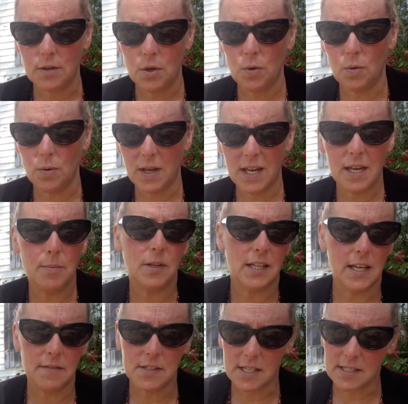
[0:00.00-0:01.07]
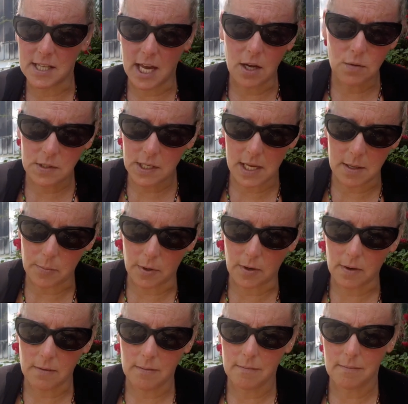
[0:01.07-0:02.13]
who he believes is the housekeeper.